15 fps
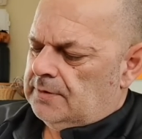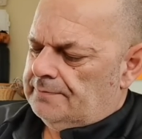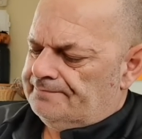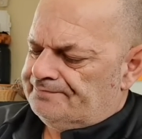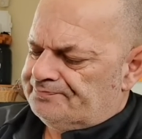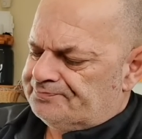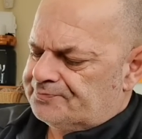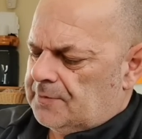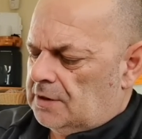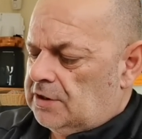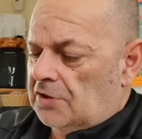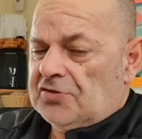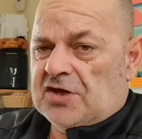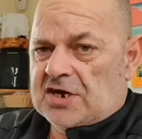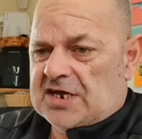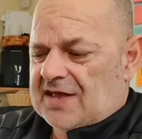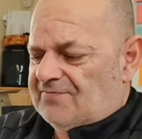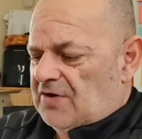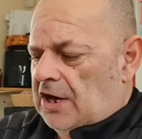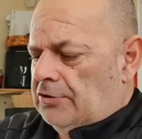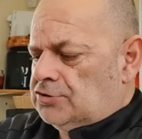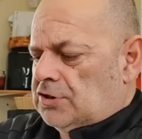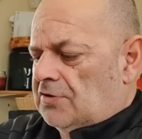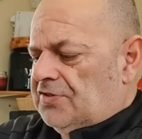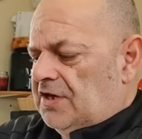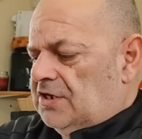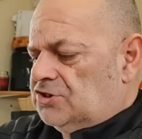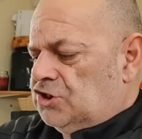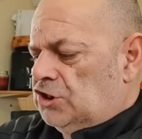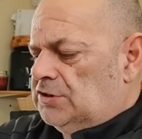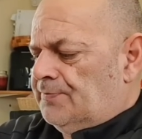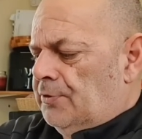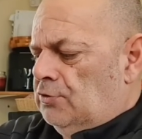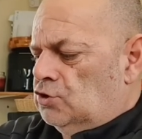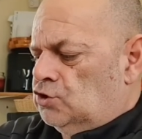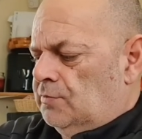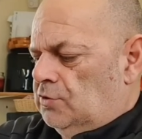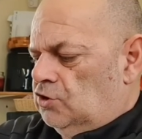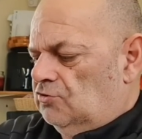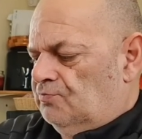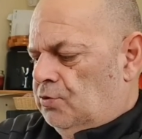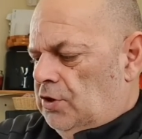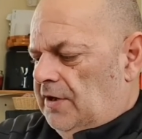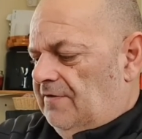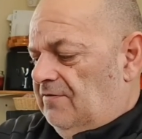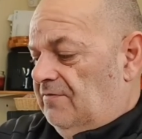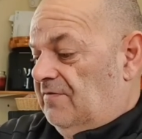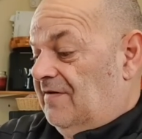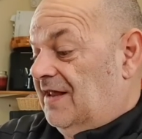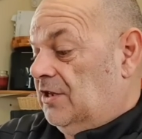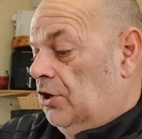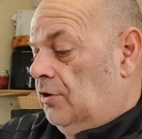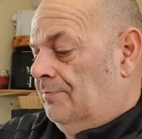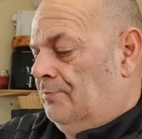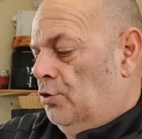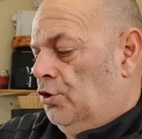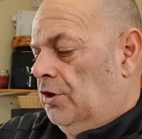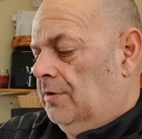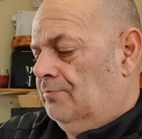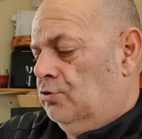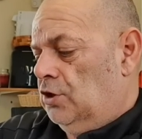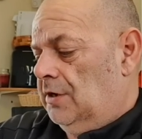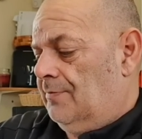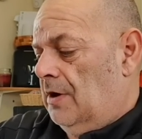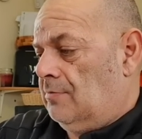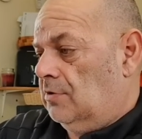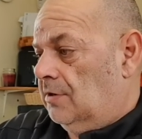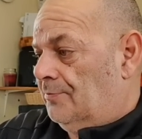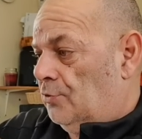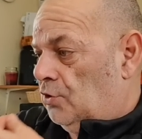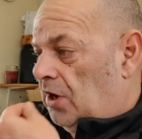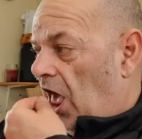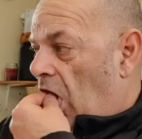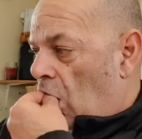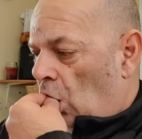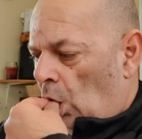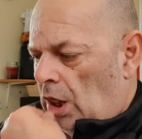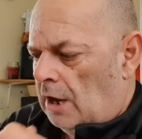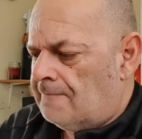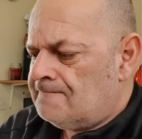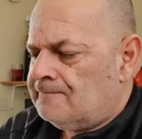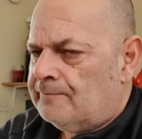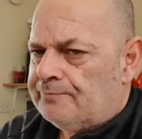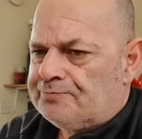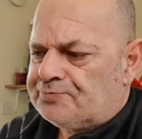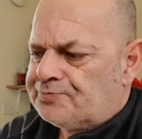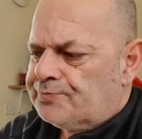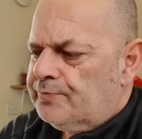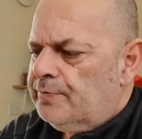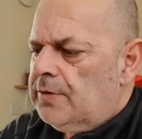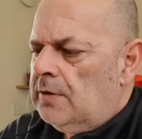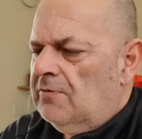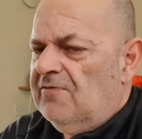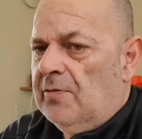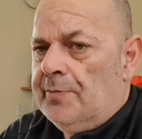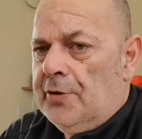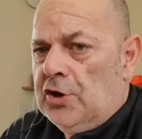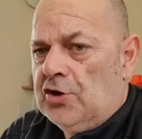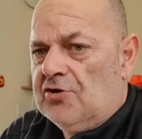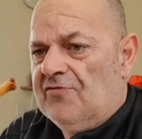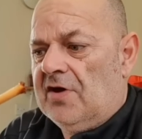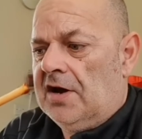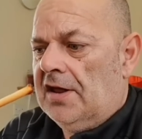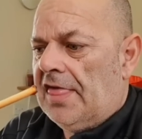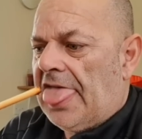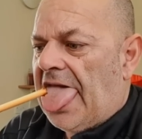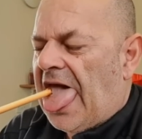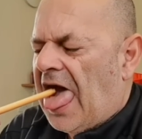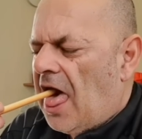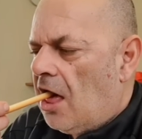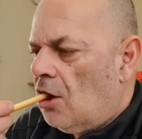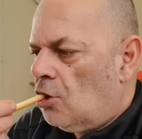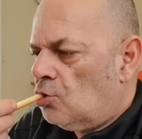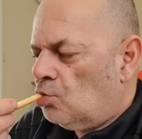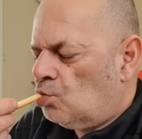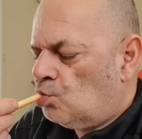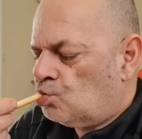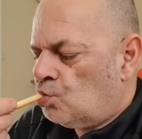don't think you can have loads, I think a teaspoon or something, just put it, if you had it on a bun, put it at the bottom of the bun. Yeah. With a burger on. Mm,